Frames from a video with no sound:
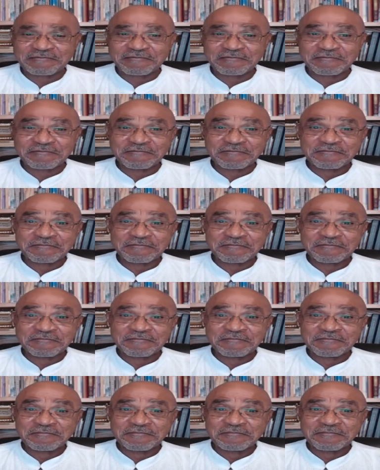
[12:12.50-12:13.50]

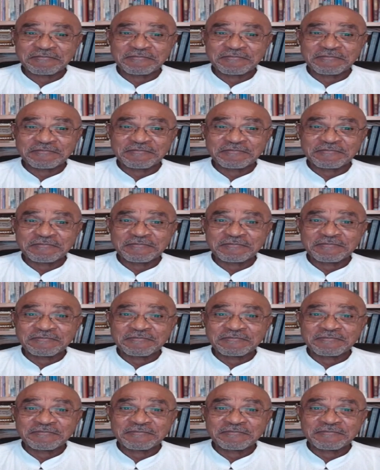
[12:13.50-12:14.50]

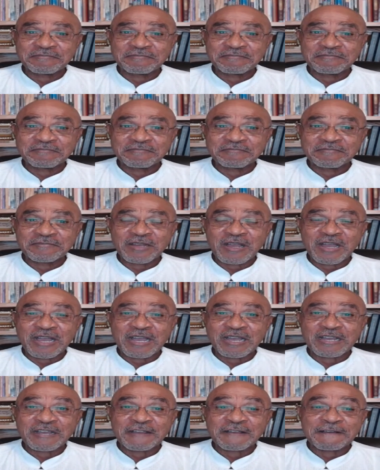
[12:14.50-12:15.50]

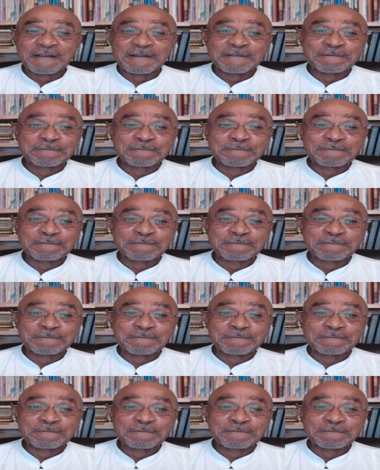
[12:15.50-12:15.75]
(no one is talking)